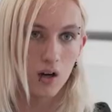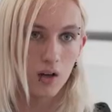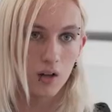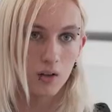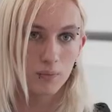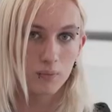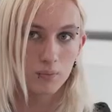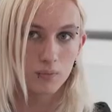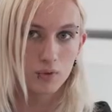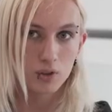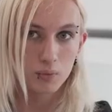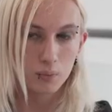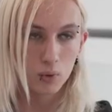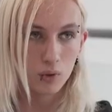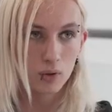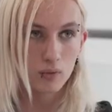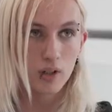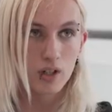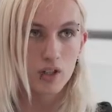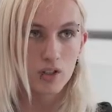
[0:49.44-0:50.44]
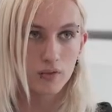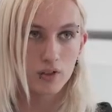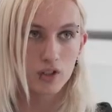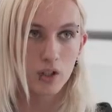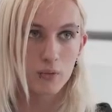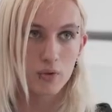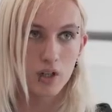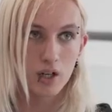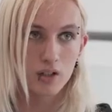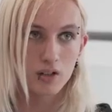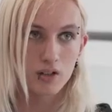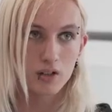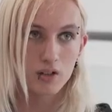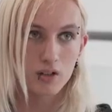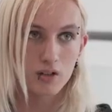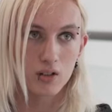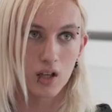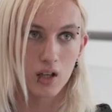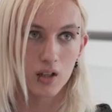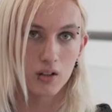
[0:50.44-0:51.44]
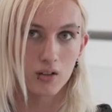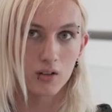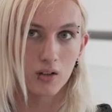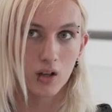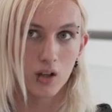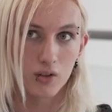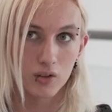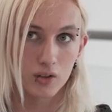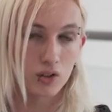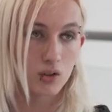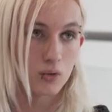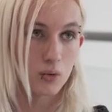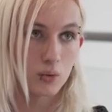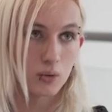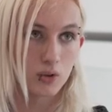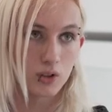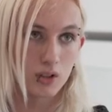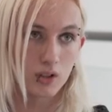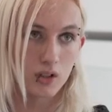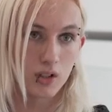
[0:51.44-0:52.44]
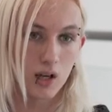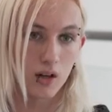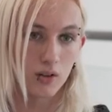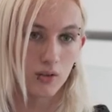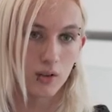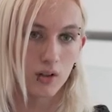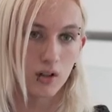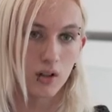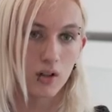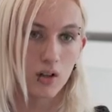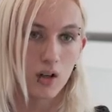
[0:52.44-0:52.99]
a smaller range of subjects than other schools in the area.